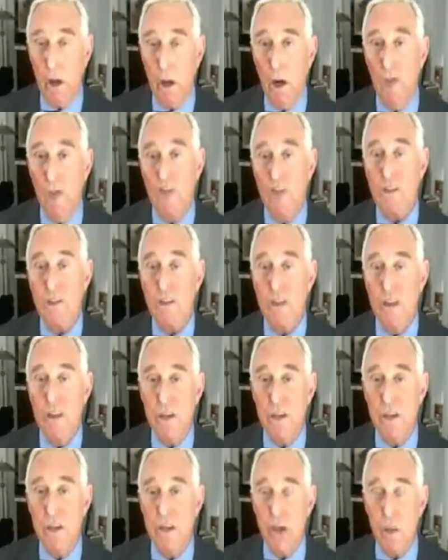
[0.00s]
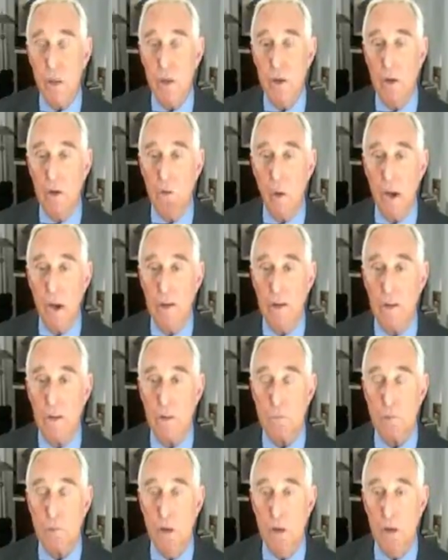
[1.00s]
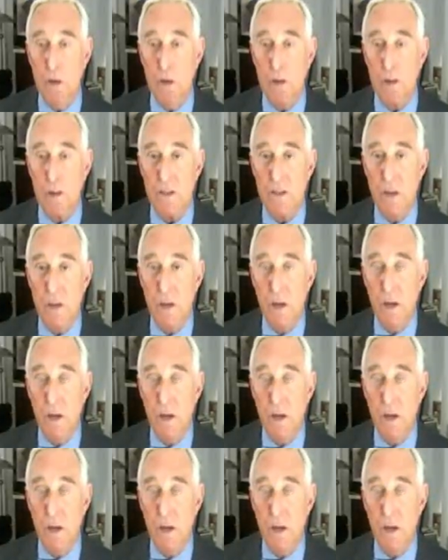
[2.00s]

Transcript: RNC Chairman Reince Priebus